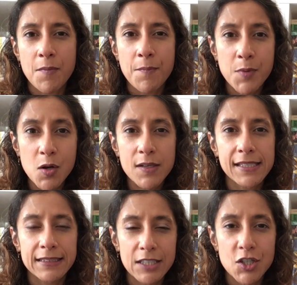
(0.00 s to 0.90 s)
books
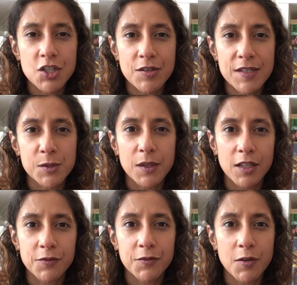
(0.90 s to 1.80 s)
and literature as
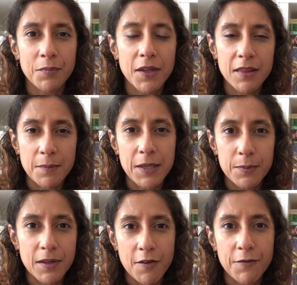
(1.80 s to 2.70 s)
well from the
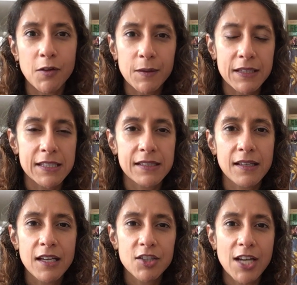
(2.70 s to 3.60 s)
people that are following this
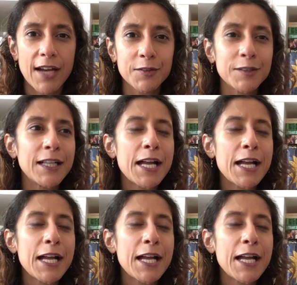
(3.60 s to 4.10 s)
channel.